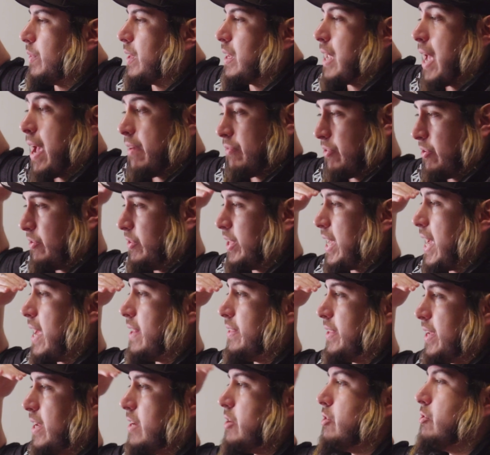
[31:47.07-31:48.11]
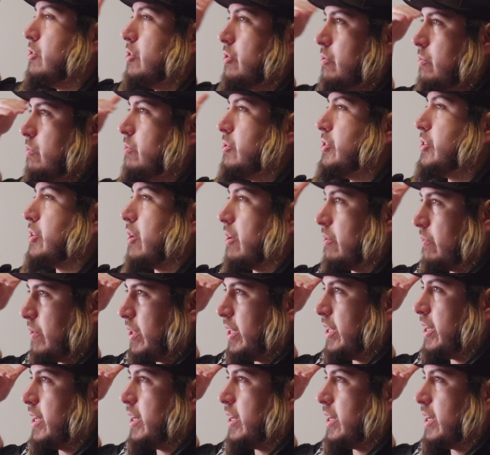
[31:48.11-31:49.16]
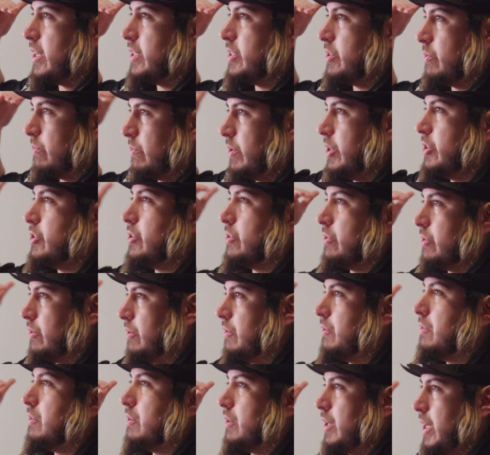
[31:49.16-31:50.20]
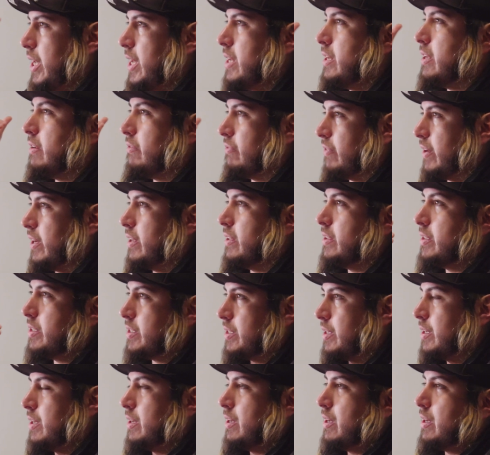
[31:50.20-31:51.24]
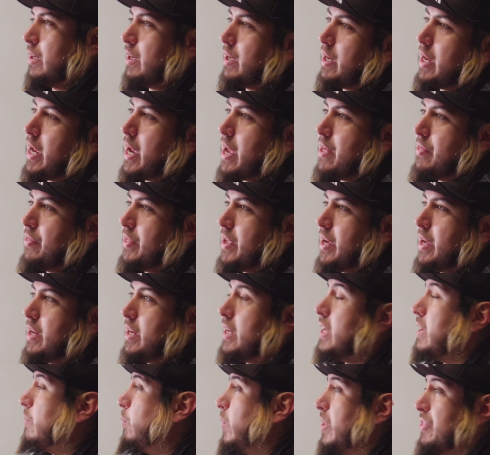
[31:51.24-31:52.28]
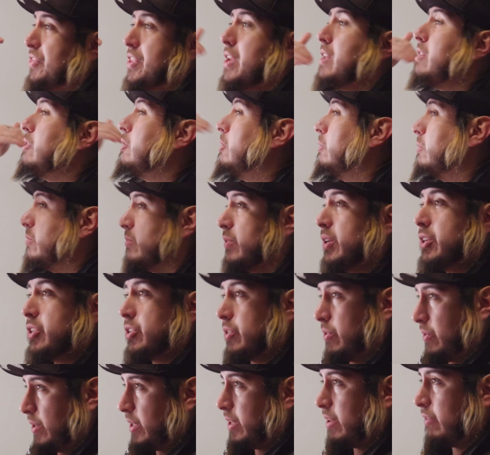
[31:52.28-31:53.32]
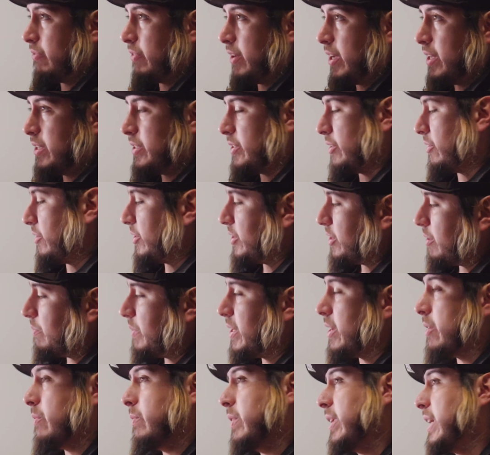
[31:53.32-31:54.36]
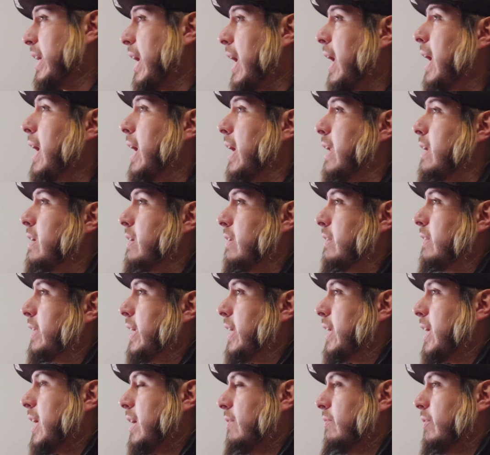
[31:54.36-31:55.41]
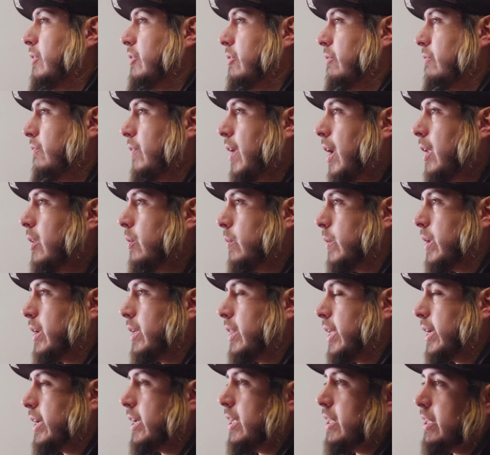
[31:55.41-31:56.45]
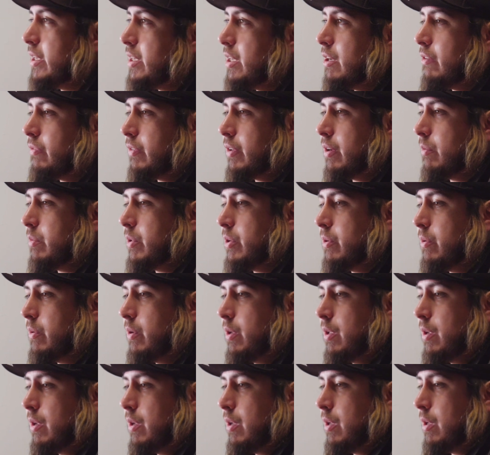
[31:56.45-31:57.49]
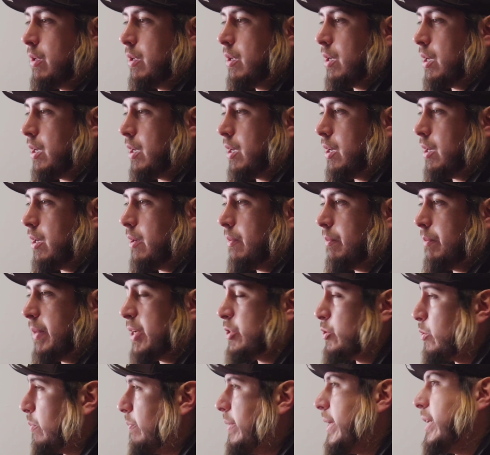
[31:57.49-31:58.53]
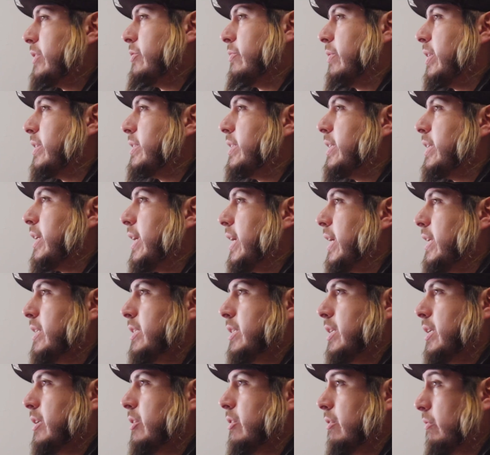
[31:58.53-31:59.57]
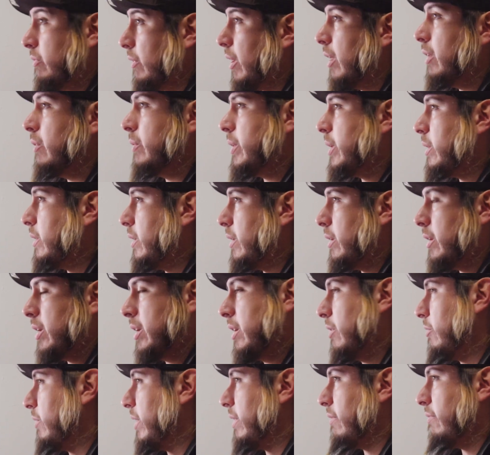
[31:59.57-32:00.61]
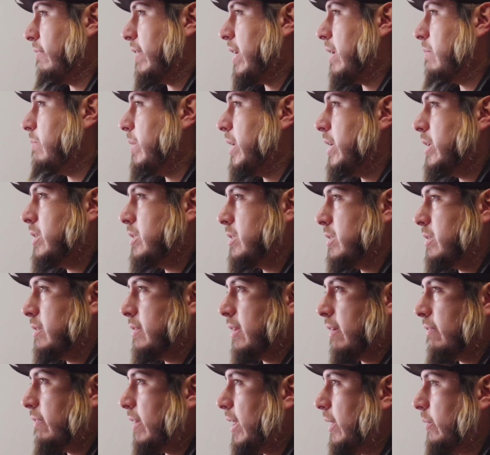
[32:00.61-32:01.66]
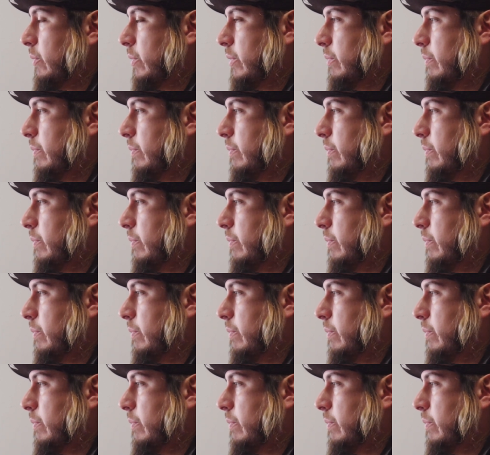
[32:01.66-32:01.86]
after that, then you do start really getting into regional indie feds. And then within those regional indie feds, there's some that are really hot that have a good following. Like out of the DFW, Metroplex Wrestling has a good following. They got a great fan base that follow